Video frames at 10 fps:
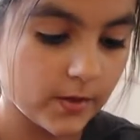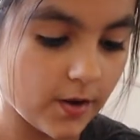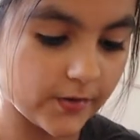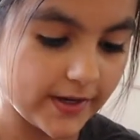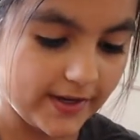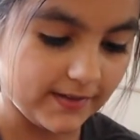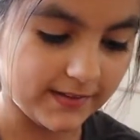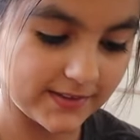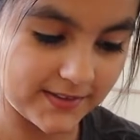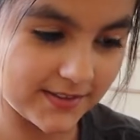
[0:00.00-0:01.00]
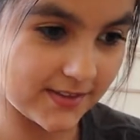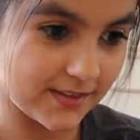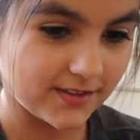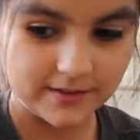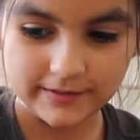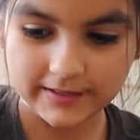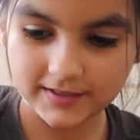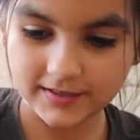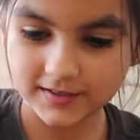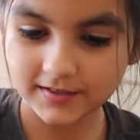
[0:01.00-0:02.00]
Okay, let's do
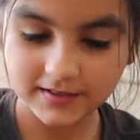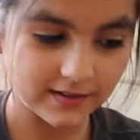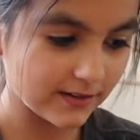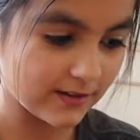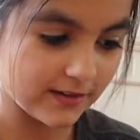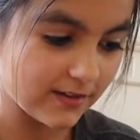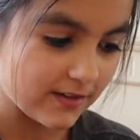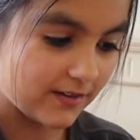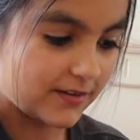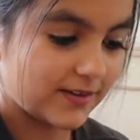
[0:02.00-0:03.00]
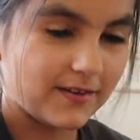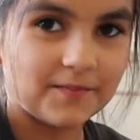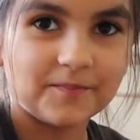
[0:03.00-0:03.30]
it. Okay.